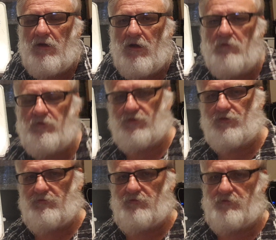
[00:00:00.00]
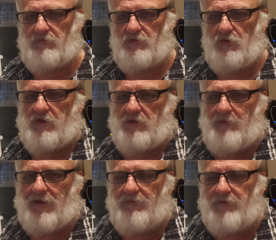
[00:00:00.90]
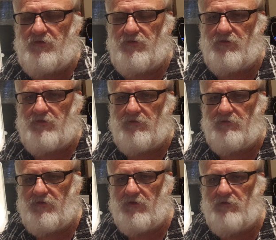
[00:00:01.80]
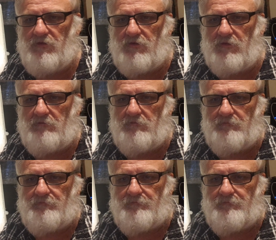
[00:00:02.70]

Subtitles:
I was talking about this series and